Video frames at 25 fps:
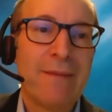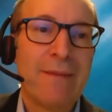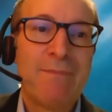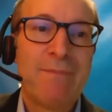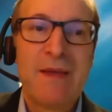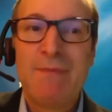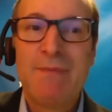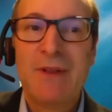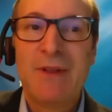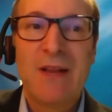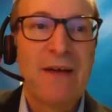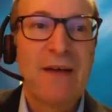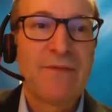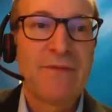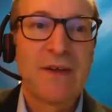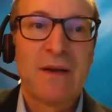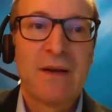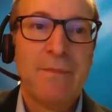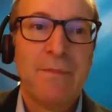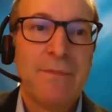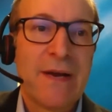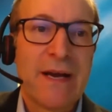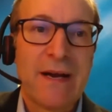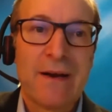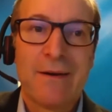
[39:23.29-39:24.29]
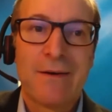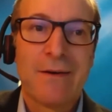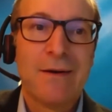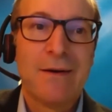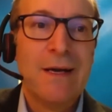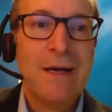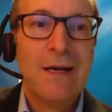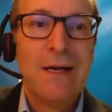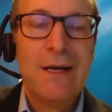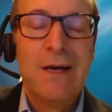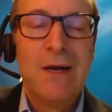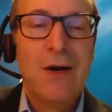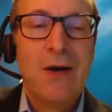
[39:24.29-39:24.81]
People often compare
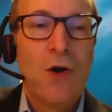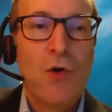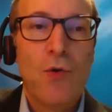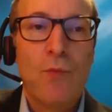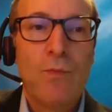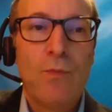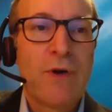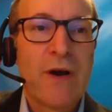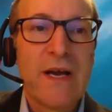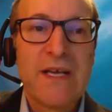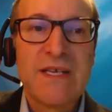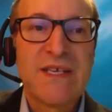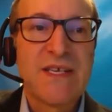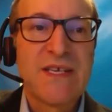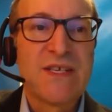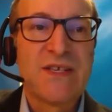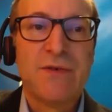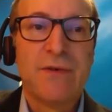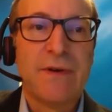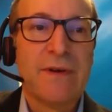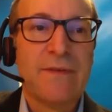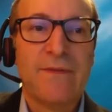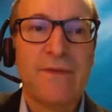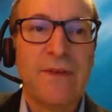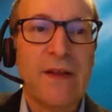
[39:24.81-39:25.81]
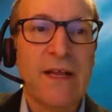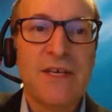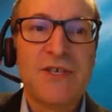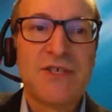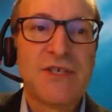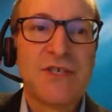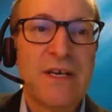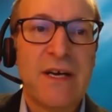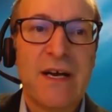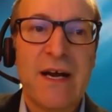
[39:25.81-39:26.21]
home prices to inflation,